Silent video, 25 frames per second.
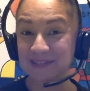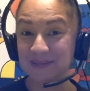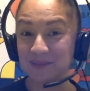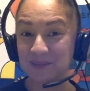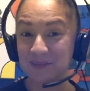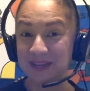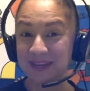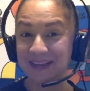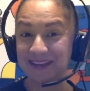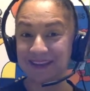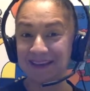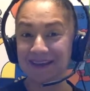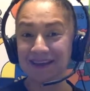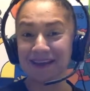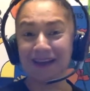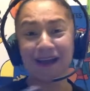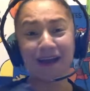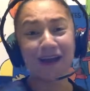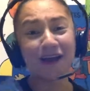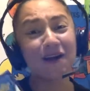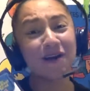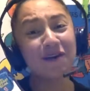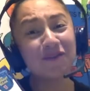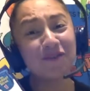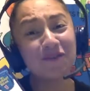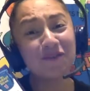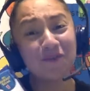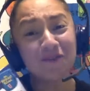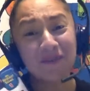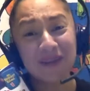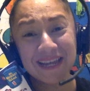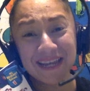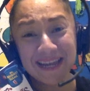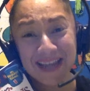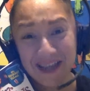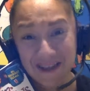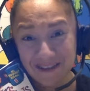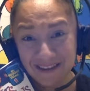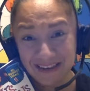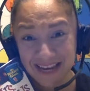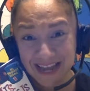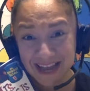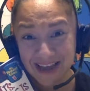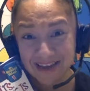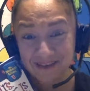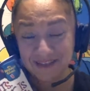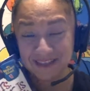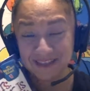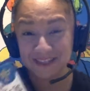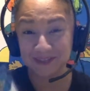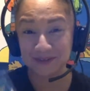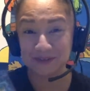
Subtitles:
week of Read Out Loud.